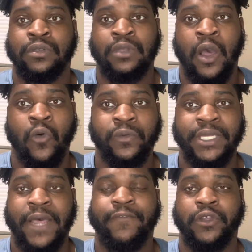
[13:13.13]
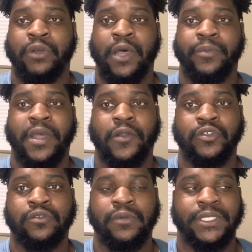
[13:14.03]
hopefully that video will help you out
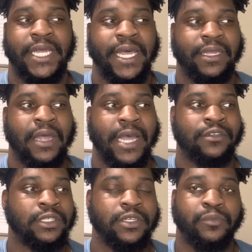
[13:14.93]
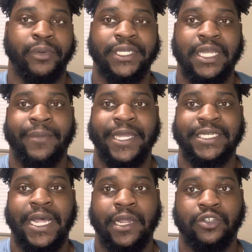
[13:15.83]
too, because I can literally break down my
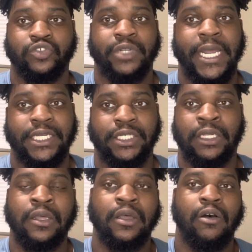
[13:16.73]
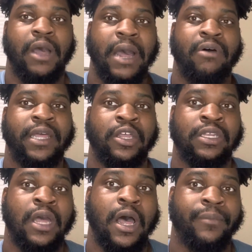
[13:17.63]
entire strategy on how I
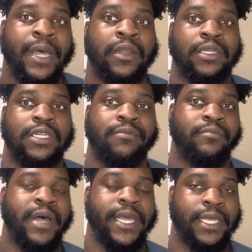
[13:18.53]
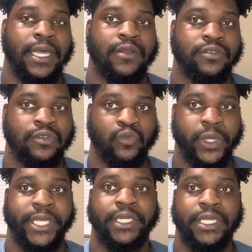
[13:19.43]
compound and double my accounts
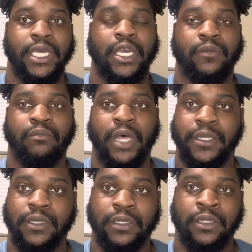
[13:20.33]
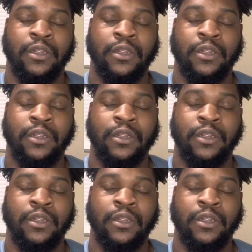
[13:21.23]
weekly and monthly.